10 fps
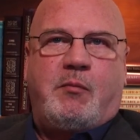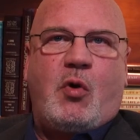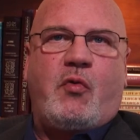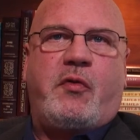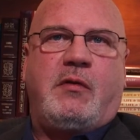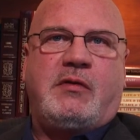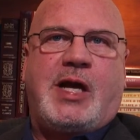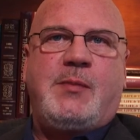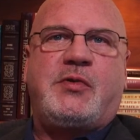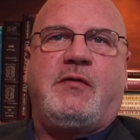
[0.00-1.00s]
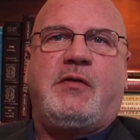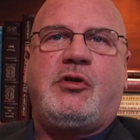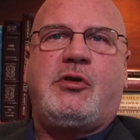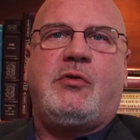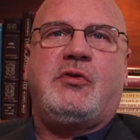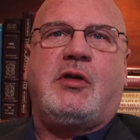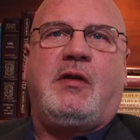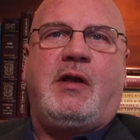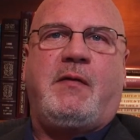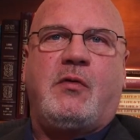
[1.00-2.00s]
both types of issues,
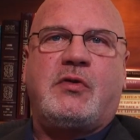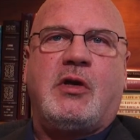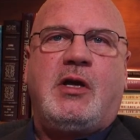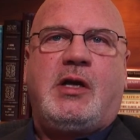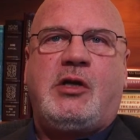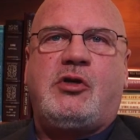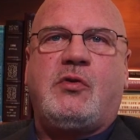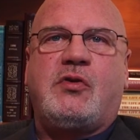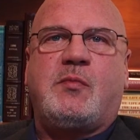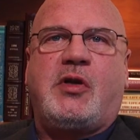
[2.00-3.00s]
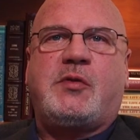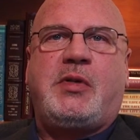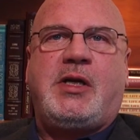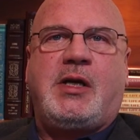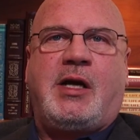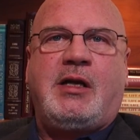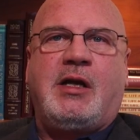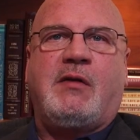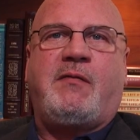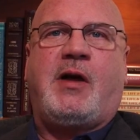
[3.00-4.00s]
and that those issues must be
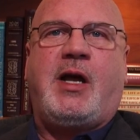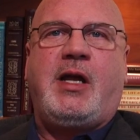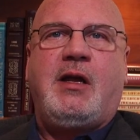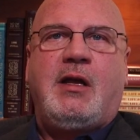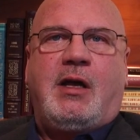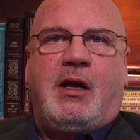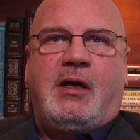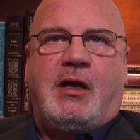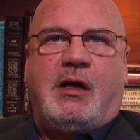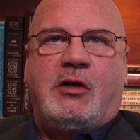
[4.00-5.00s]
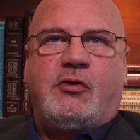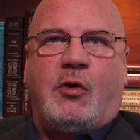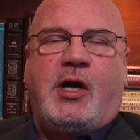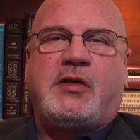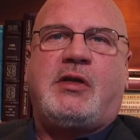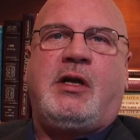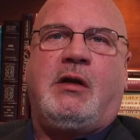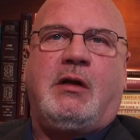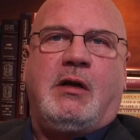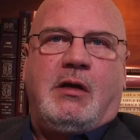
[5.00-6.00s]
identified and addressed
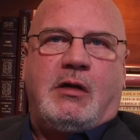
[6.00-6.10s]
and